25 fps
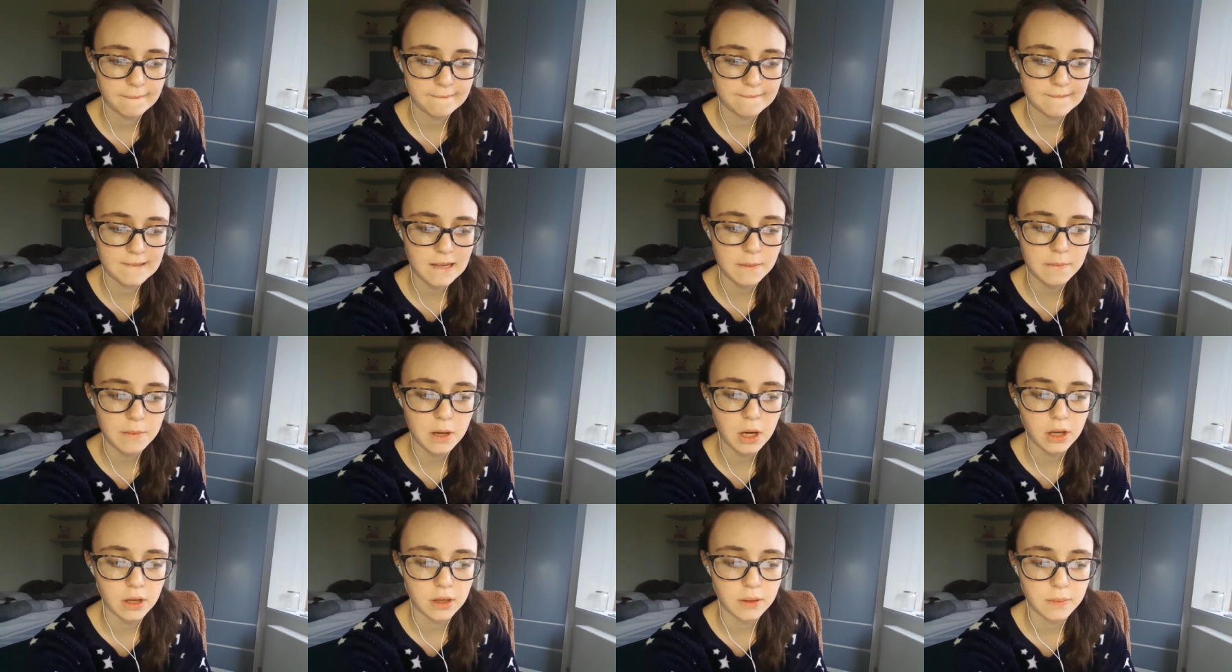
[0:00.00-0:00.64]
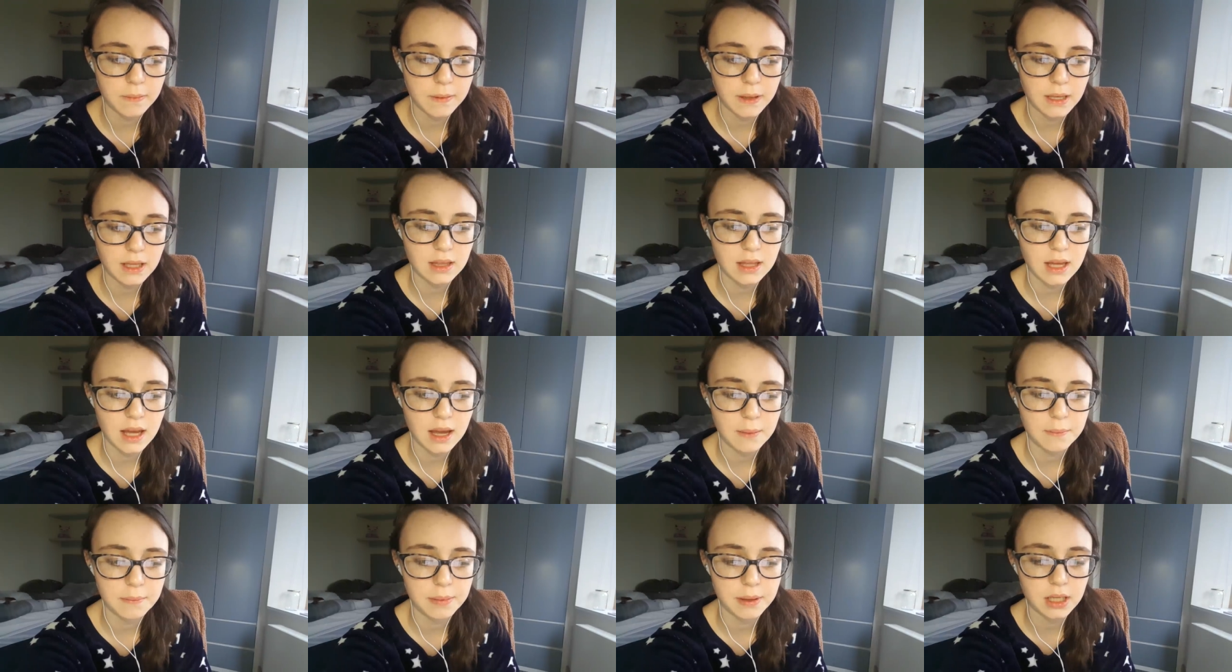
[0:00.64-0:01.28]
I'm hoping
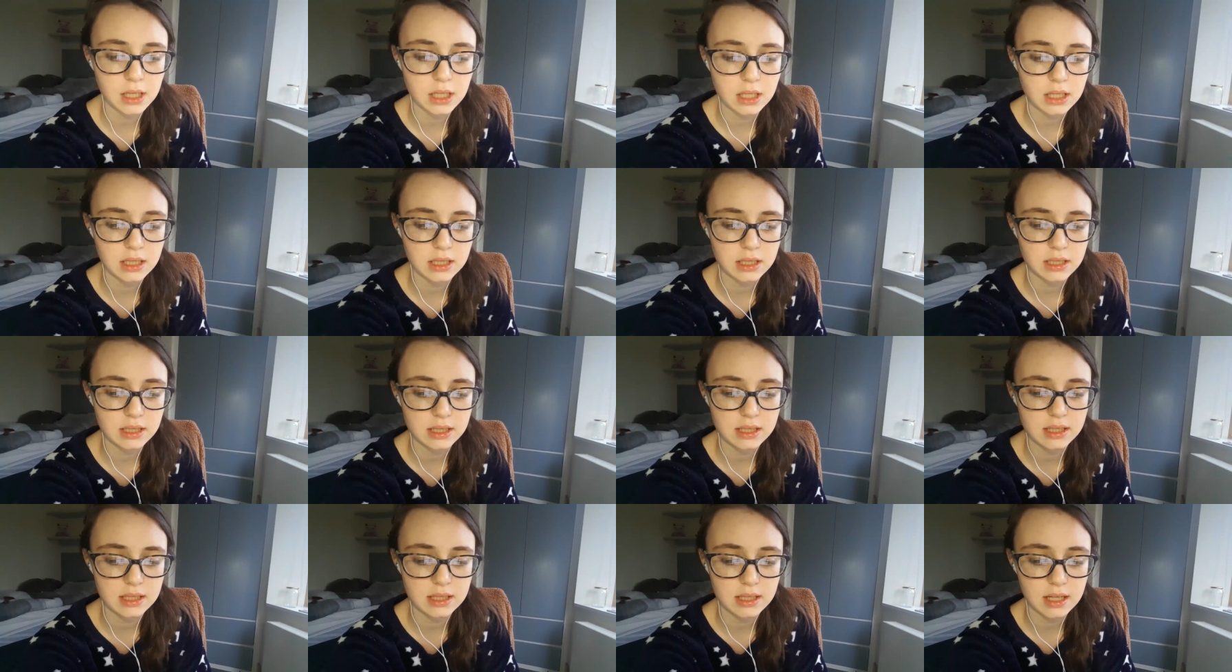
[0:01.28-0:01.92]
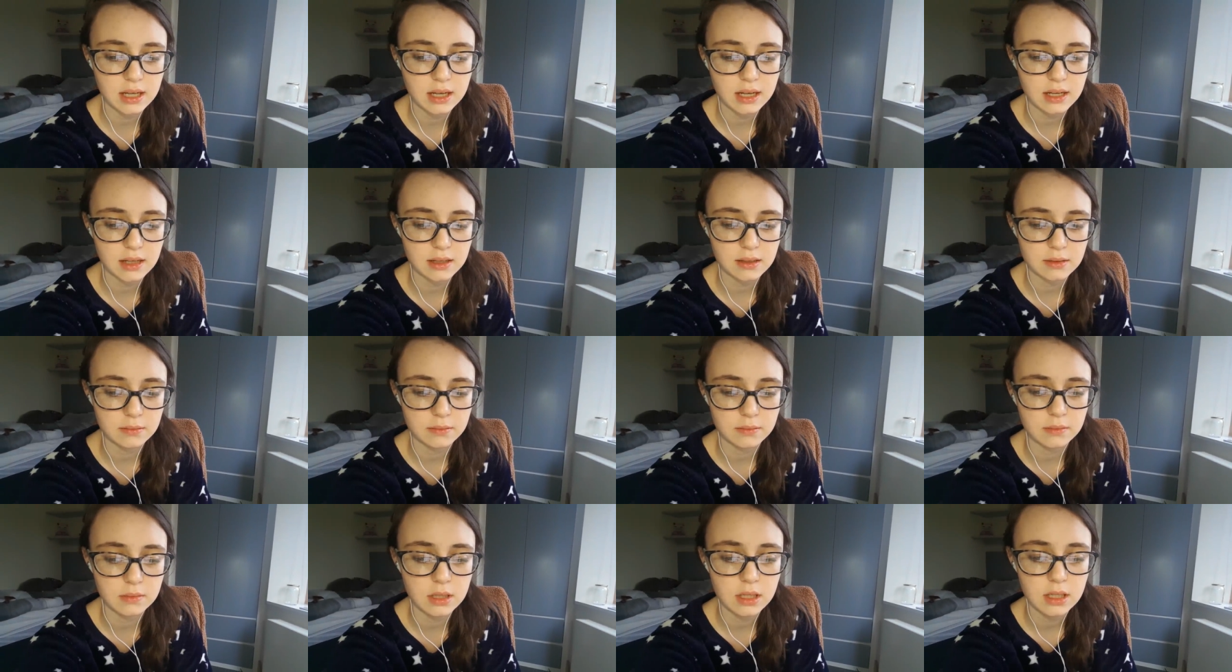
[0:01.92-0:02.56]
that because
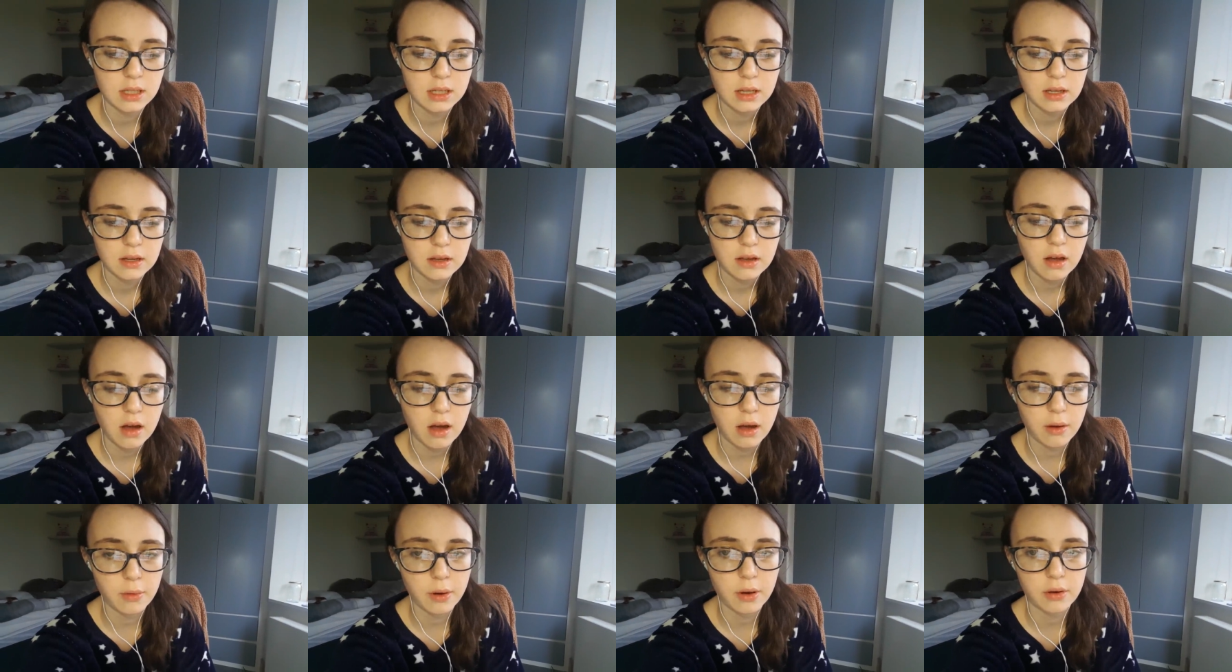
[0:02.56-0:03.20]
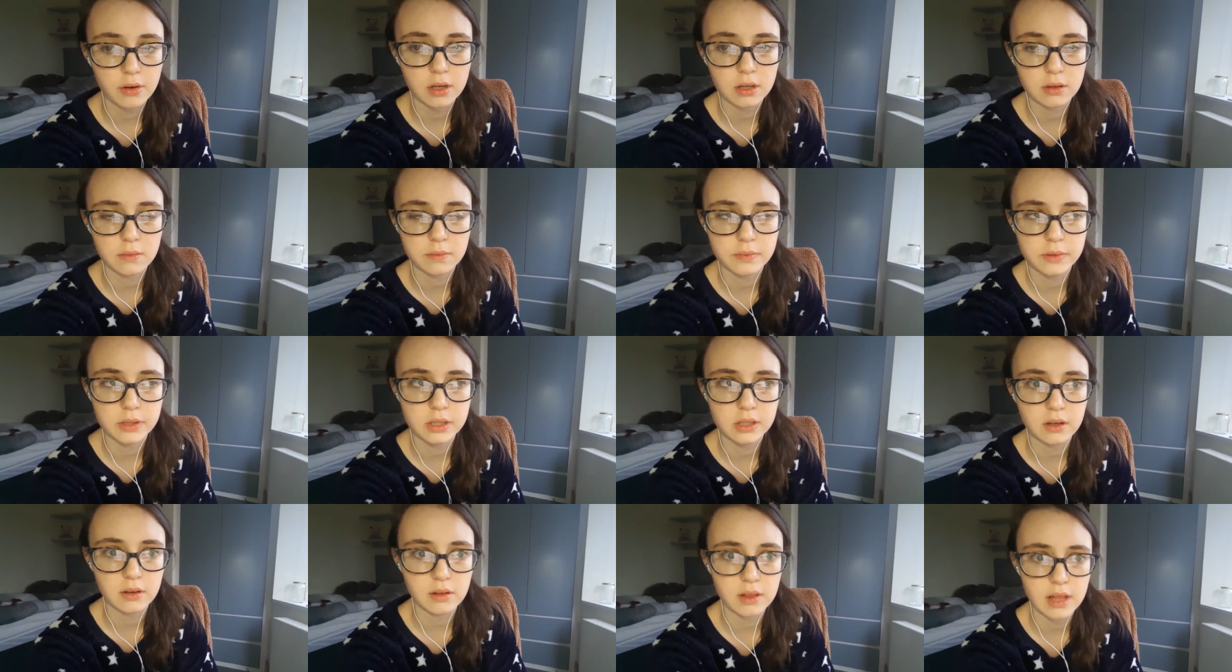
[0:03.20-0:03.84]
um, I woke up
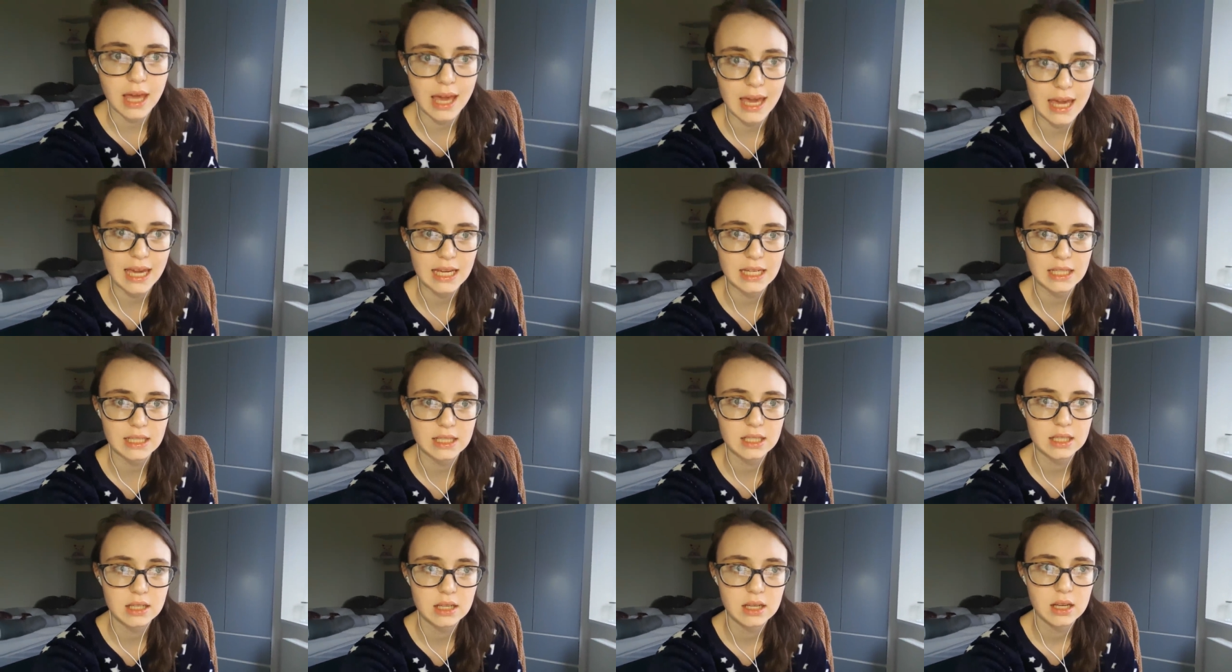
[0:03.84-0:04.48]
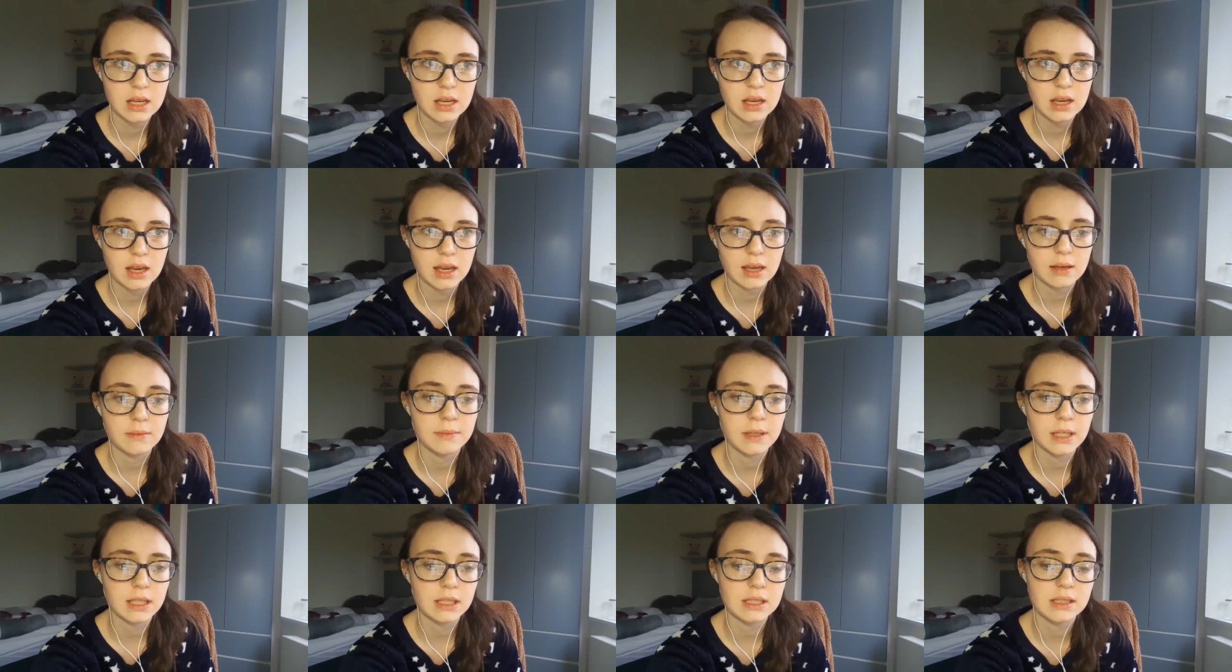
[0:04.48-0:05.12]
so late, it
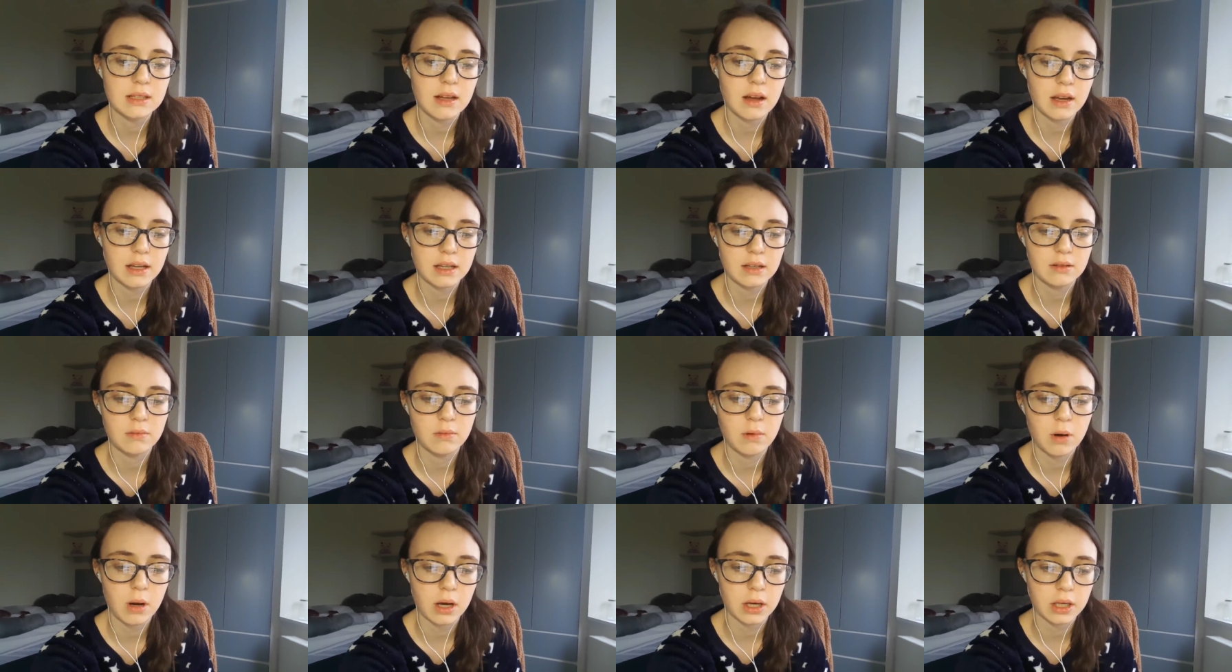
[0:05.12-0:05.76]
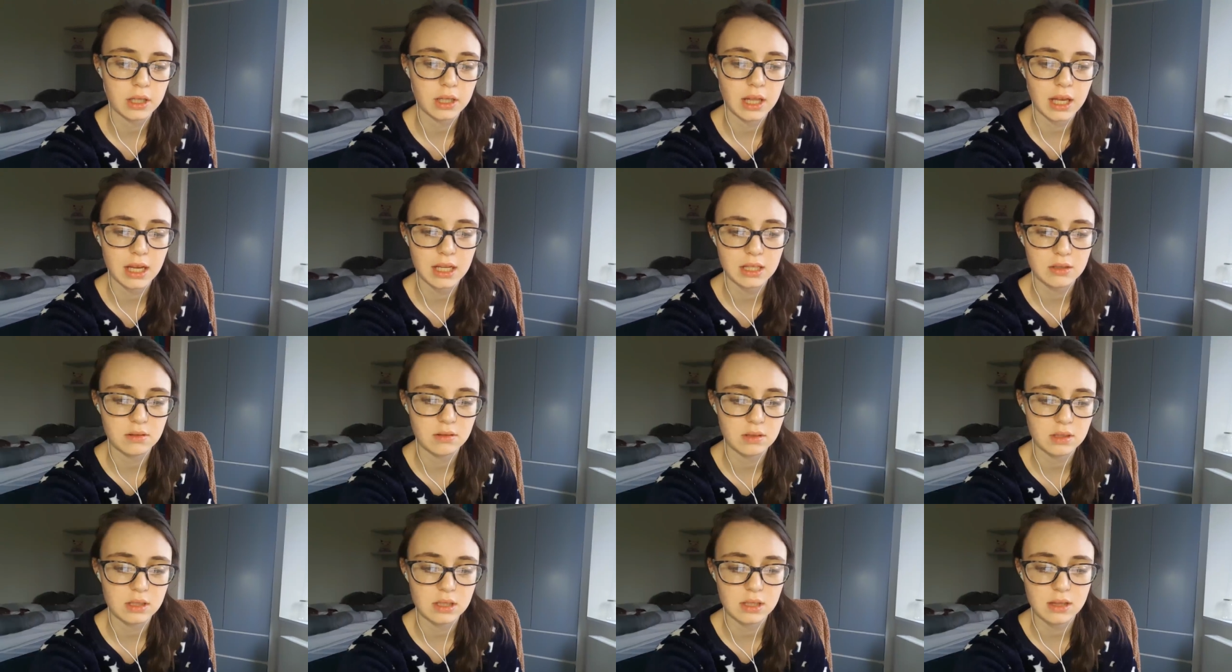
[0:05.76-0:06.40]
means that I can work later
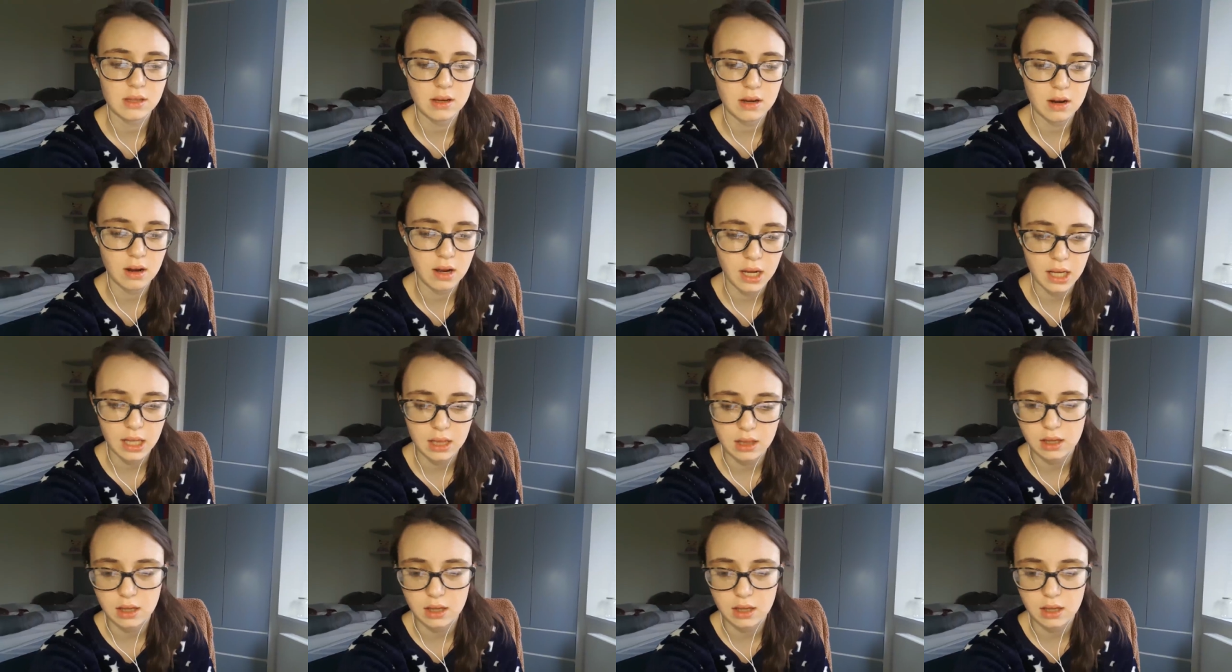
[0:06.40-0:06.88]
into the night.